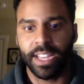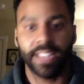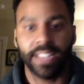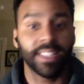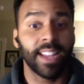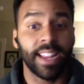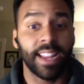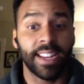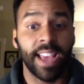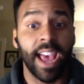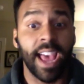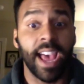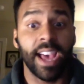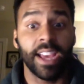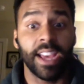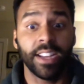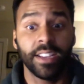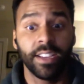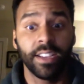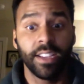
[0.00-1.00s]
that I've
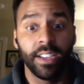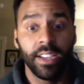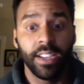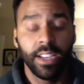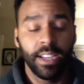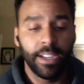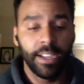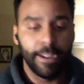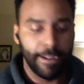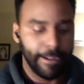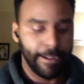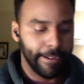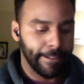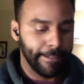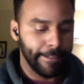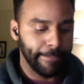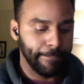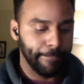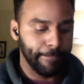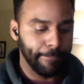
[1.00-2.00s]
had.
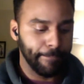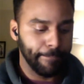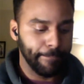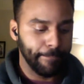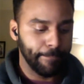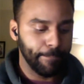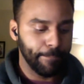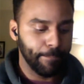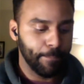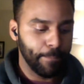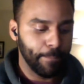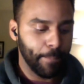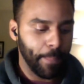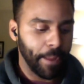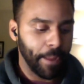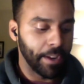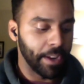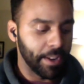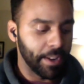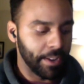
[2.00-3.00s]
And
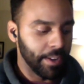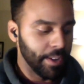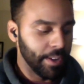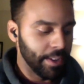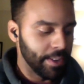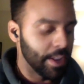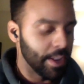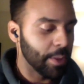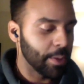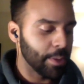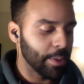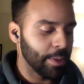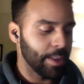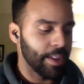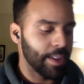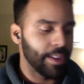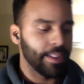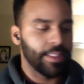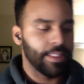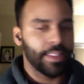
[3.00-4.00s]
another
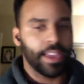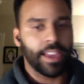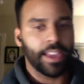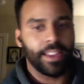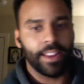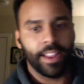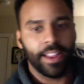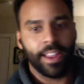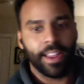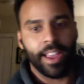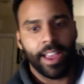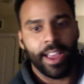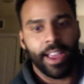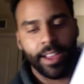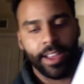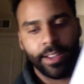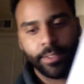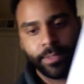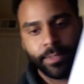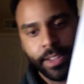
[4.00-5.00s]
thing that I
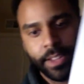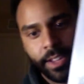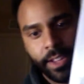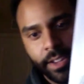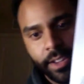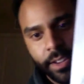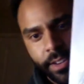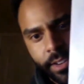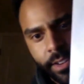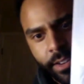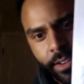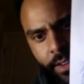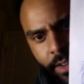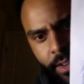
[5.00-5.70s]
have here.